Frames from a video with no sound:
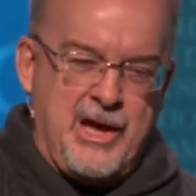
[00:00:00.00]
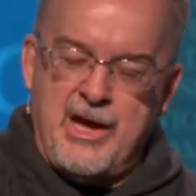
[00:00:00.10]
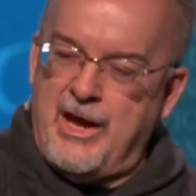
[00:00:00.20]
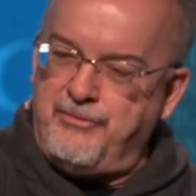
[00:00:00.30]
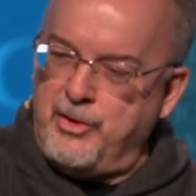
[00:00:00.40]

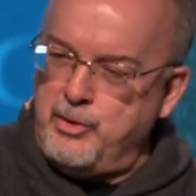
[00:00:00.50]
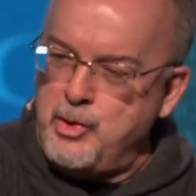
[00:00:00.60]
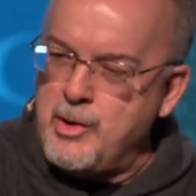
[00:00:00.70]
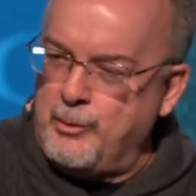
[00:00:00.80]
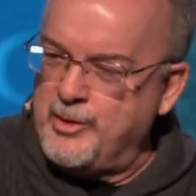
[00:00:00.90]
If you
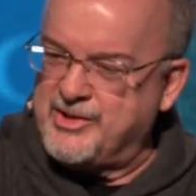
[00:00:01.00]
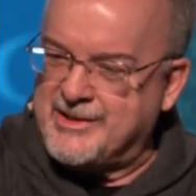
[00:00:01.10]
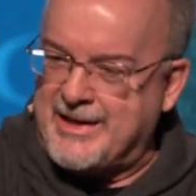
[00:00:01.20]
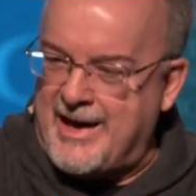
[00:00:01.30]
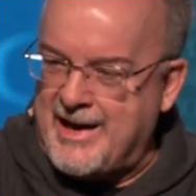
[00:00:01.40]
knew it was
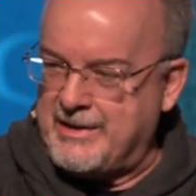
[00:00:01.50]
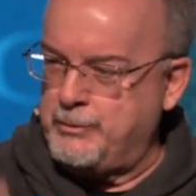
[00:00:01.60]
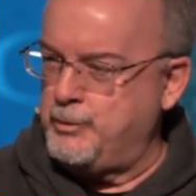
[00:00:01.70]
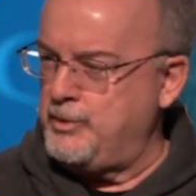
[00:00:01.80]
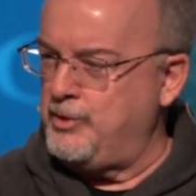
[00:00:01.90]
God
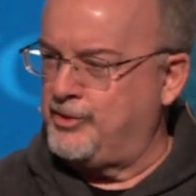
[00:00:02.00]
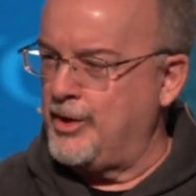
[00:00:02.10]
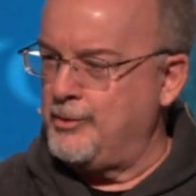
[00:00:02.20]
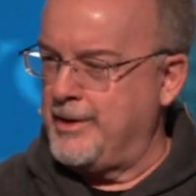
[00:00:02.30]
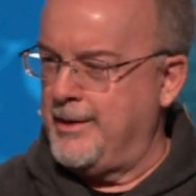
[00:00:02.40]
when you
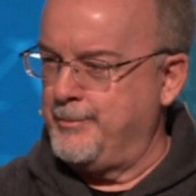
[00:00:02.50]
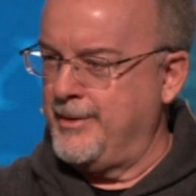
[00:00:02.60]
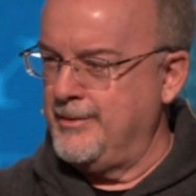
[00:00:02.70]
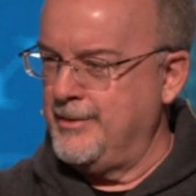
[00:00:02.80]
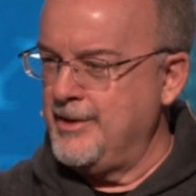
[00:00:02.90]
showed up,
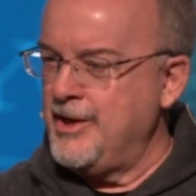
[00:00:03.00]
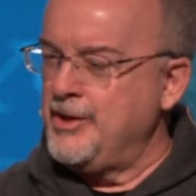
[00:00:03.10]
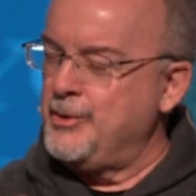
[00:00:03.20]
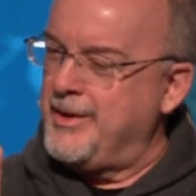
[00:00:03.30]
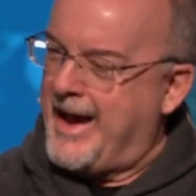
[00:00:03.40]

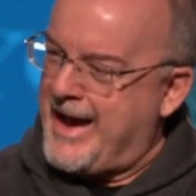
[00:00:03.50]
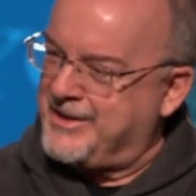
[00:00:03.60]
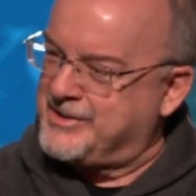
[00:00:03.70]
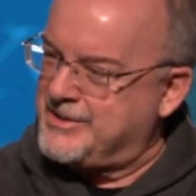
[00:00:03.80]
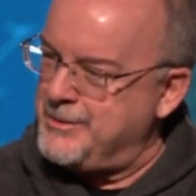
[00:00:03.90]
you would
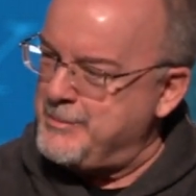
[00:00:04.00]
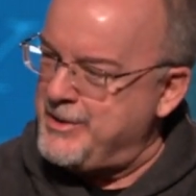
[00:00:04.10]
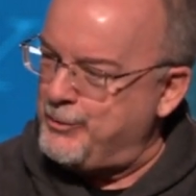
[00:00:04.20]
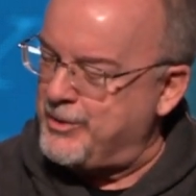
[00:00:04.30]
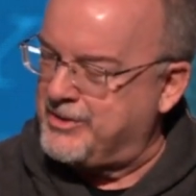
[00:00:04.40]
ask to
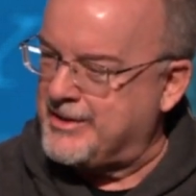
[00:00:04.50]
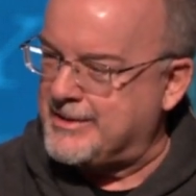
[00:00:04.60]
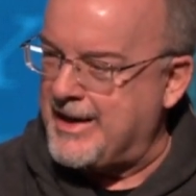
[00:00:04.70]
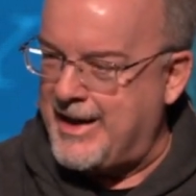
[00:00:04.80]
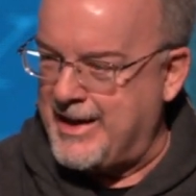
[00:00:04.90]
meet with
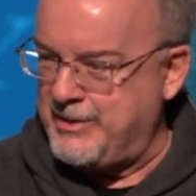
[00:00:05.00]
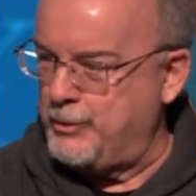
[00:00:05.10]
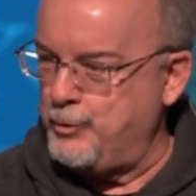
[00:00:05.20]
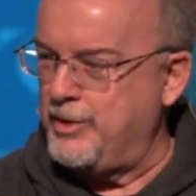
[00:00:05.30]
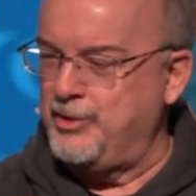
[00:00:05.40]
God
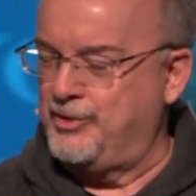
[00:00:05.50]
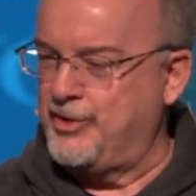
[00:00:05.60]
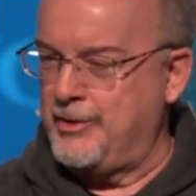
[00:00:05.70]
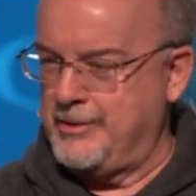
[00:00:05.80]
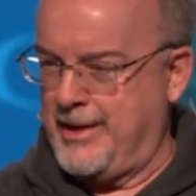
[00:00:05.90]
when you
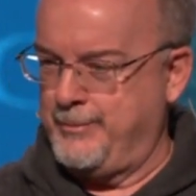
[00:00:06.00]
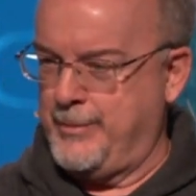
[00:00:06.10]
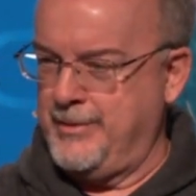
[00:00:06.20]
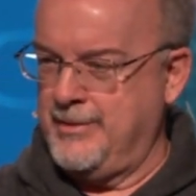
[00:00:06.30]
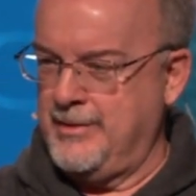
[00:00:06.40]
showed
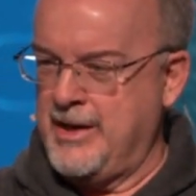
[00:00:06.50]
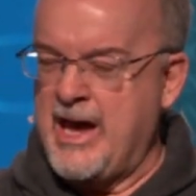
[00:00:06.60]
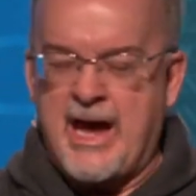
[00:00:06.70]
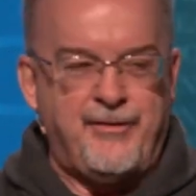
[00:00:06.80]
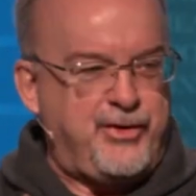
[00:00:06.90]
up.
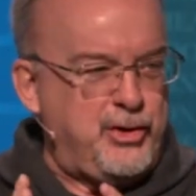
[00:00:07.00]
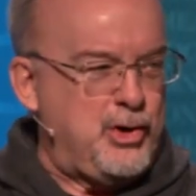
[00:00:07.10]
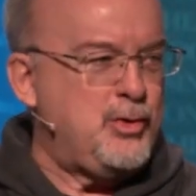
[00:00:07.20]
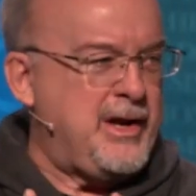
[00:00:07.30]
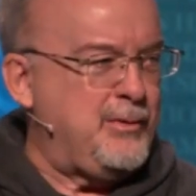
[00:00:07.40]
If you
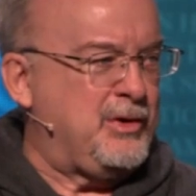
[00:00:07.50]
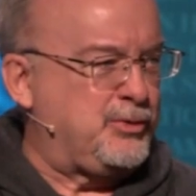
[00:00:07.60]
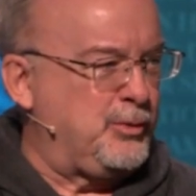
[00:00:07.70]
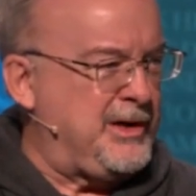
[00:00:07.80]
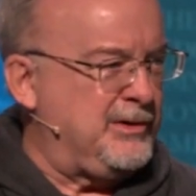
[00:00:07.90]
knew He
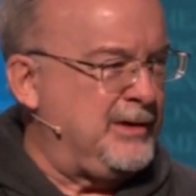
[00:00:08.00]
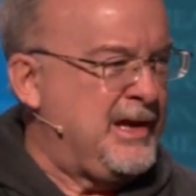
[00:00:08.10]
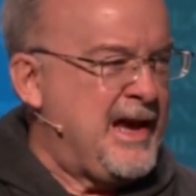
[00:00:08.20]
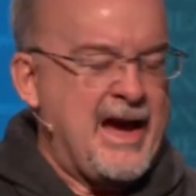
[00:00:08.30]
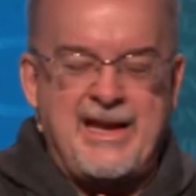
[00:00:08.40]
was real
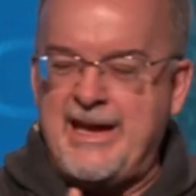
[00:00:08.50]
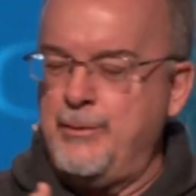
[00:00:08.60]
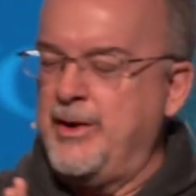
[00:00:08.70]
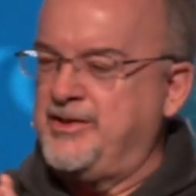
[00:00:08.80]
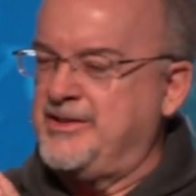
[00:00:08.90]
and He
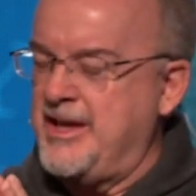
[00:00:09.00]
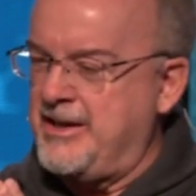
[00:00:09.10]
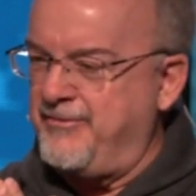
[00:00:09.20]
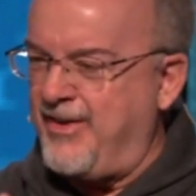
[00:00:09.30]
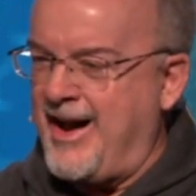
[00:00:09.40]
was the
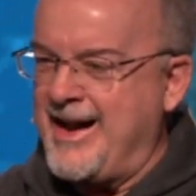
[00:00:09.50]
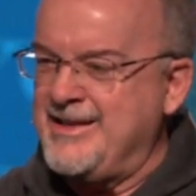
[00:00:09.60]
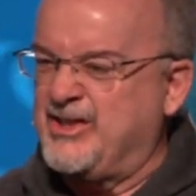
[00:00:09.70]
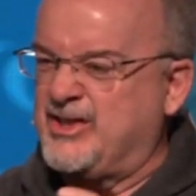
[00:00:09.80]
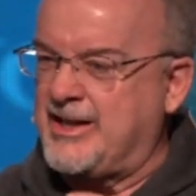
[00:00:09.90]

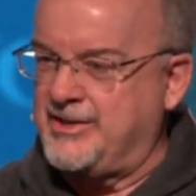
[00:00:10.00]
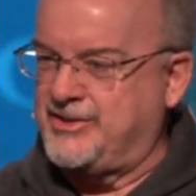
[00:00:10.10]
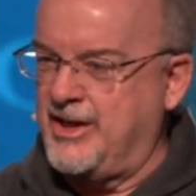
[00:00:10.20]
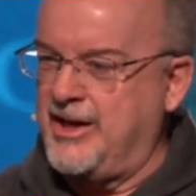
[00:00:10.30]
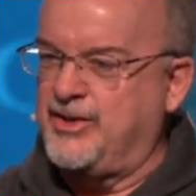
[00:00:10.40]
divine
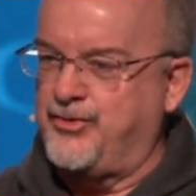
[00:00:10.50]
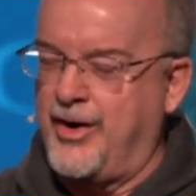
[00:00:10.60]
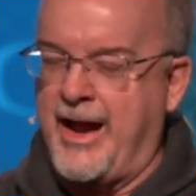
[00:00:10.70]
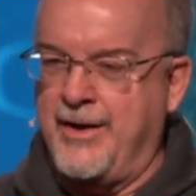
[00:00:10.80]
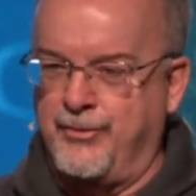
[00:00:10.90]
sustenance
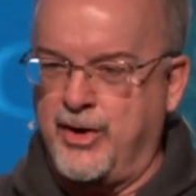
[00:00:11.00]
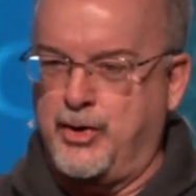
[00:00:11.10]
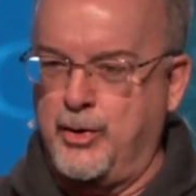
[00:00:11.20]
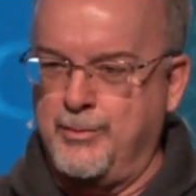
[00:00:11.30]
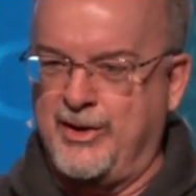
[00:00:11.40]
for every
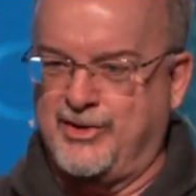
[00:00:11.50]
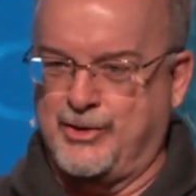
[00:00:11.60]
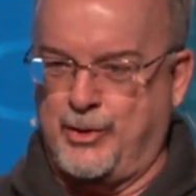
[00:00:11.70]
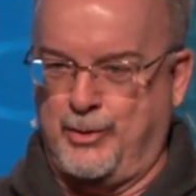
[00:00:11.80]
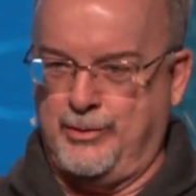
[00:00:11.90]
human
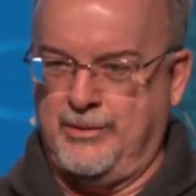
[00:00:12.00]
soul,